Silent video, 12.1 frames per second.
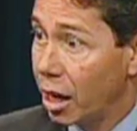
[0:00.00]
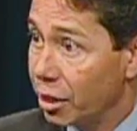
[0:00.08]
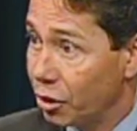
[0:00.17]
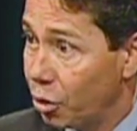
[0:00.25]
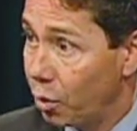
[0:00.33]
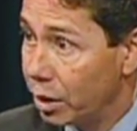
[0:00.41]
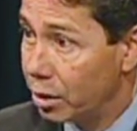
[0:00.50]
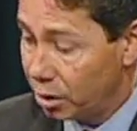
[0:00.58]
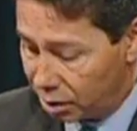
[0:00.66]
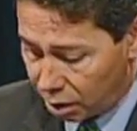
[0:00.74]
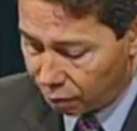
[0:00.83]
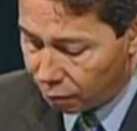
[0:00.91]

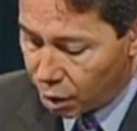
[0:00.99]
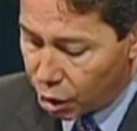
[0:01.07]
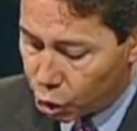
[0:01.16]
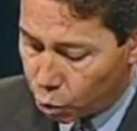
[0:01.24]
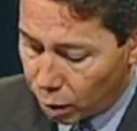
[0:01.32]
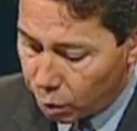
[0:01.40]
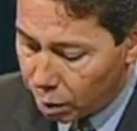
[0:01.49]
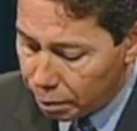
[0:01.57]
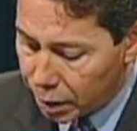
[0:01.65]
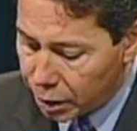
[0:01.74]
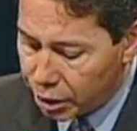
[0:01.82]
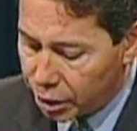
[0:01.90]
consequences of. $21
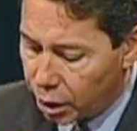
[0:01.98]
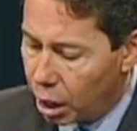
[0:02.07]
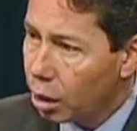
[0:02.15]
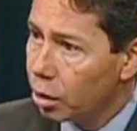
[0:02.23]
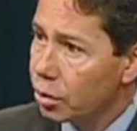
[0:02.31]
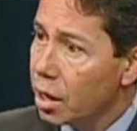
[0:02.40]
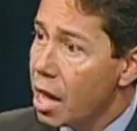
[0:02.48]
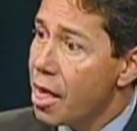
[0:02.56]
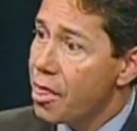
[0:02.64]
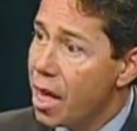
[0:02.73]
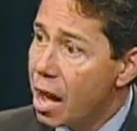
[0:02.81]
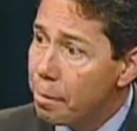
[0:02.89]
million.
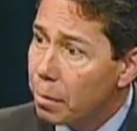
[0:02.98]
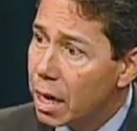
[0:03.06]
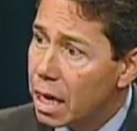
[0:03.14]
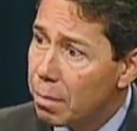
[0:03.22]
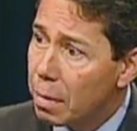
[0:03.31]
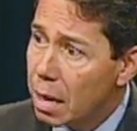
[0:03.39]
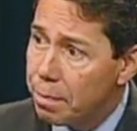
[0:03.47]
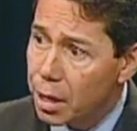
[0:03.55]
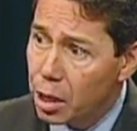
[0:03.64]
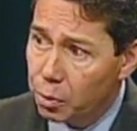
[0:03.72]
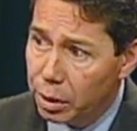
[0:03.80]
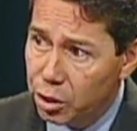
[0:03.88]
That money might be
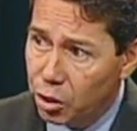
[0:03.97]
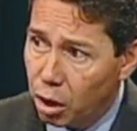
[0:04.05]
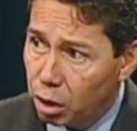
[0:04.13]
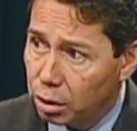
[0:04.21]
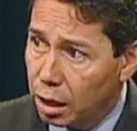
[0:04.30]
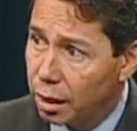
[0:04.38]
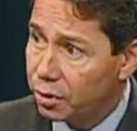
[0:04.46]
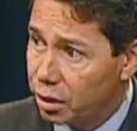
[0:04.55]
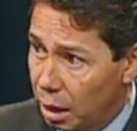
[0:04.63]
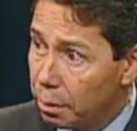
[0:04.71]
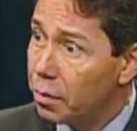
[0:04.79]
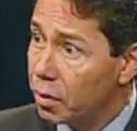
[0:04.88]
the result of
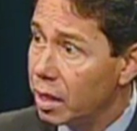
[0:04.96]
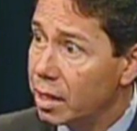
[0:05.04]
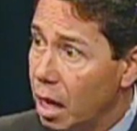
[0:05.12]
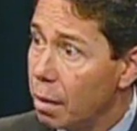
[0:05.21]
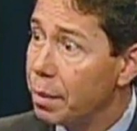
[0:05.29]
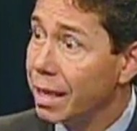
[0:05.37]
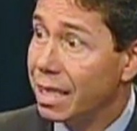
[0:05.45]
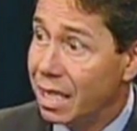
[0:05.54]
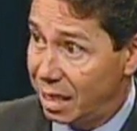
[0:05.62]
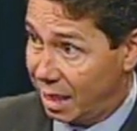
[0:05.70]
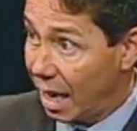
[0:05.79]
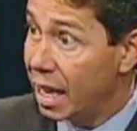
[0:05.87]
some of these companies
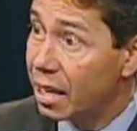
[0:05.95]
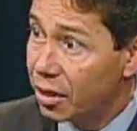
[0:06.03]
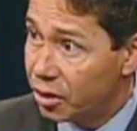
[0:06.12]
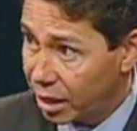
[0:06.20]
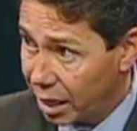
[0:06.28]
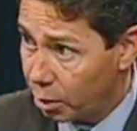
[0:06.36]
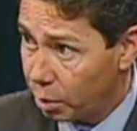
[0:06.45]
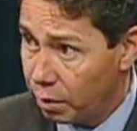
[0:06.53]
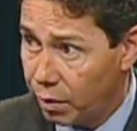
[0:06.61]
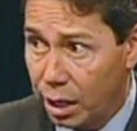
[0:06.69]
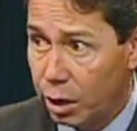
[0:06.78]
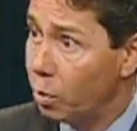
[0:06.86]
staying in the Santa Clarita
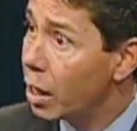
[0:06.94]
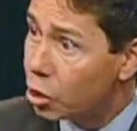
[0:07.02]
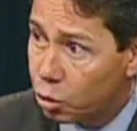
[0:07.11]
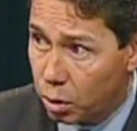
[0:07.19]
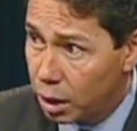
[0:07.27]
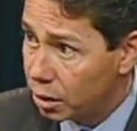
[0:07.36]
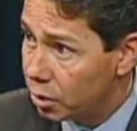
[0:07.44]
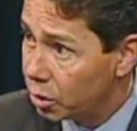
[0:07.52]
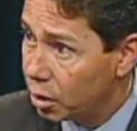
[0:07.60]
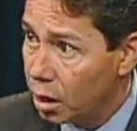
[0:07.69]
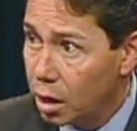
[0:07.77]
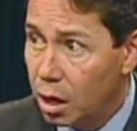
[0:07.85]
Valley, restaurants,
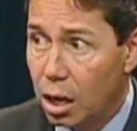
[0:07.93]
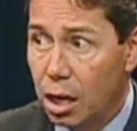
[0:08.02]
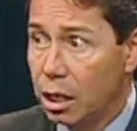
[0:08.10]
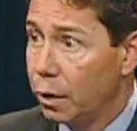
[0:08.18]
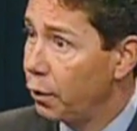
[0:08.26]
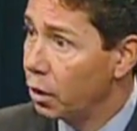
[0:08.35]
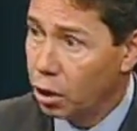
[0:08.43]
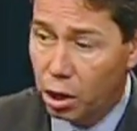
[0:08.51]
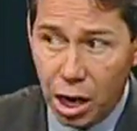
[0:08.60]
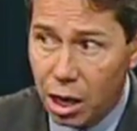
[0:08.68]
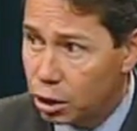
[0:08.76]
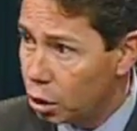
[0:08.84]
different
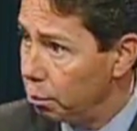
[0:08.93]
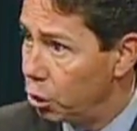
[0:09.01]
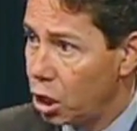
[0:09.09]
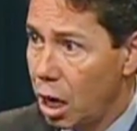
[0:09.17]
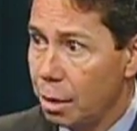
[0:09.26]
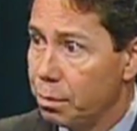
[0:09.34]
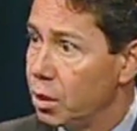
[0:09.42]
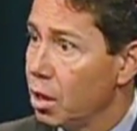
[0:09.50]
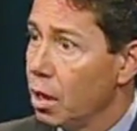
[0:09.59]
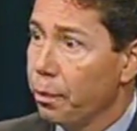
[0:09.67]
costume shops,